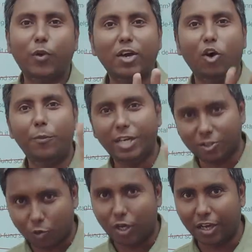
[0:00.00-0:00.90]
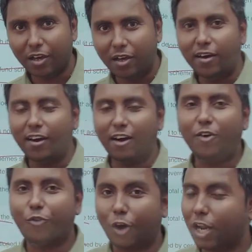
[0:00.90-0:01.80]
why government is going uh,
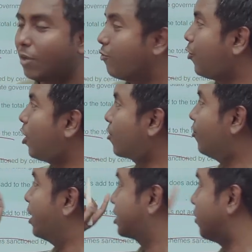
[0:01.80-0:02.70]
for for extra